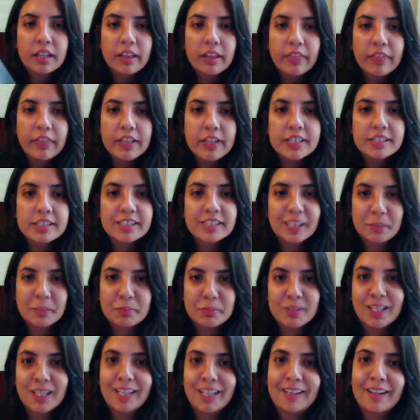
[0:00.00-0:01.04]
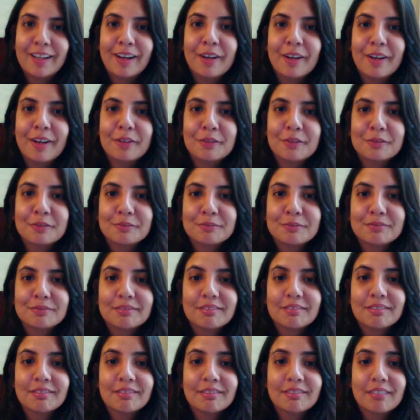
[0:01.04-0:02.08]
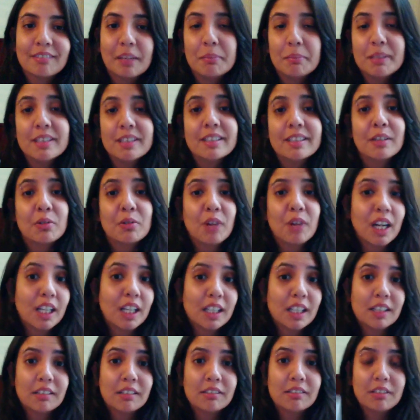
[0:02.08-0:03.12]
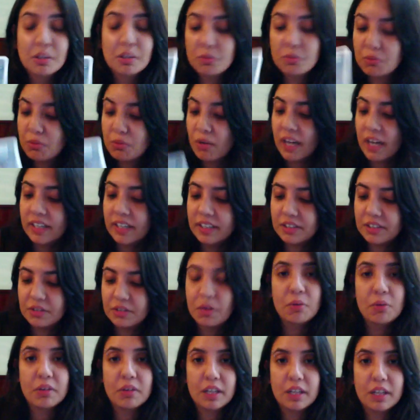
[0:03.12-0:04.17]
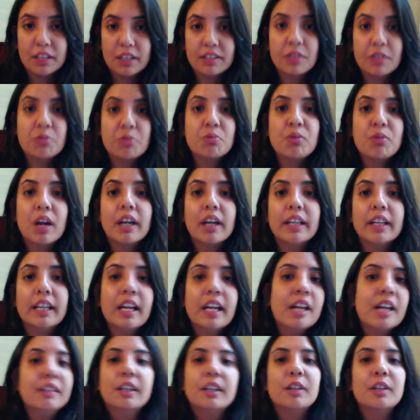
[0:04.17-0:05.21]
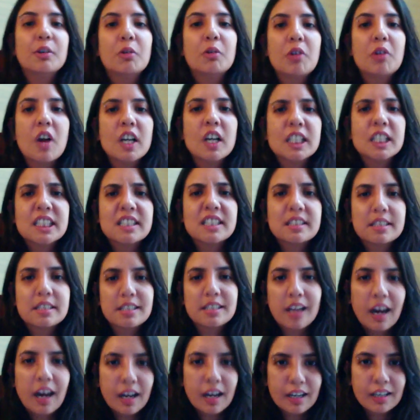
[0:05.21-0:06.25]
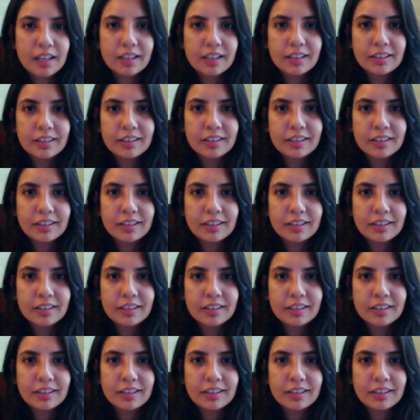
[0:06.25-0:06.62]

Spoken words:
This is upside down. That means they're ready. They're ready to own it. They're ready. They're no longer stuck.